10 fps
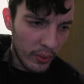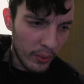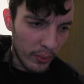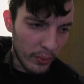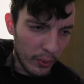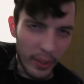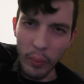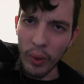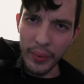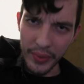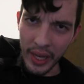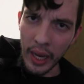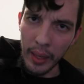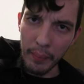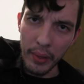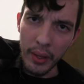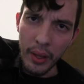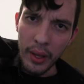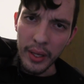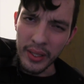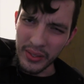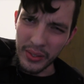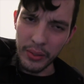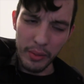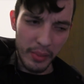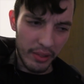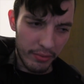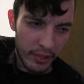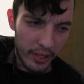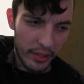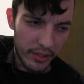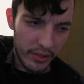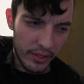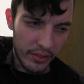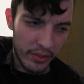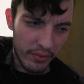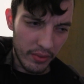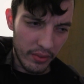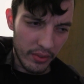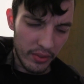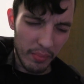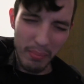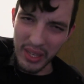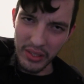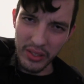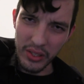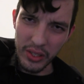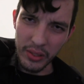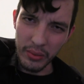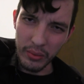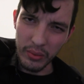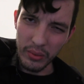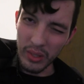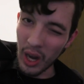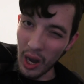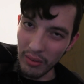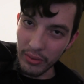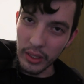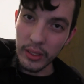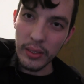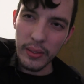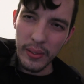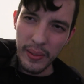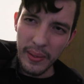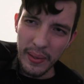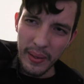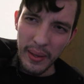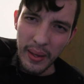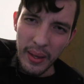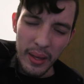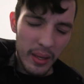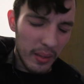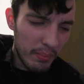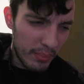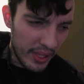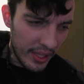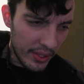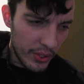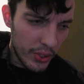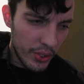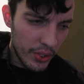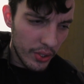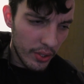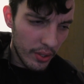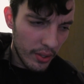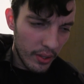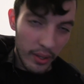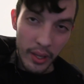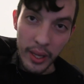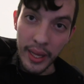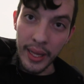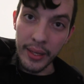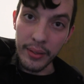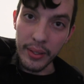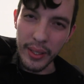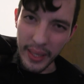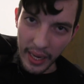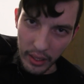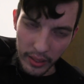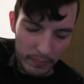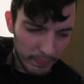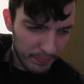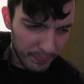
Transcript: who at one time considered me a friend. This is a message to Coughlin, Peach, and Galen.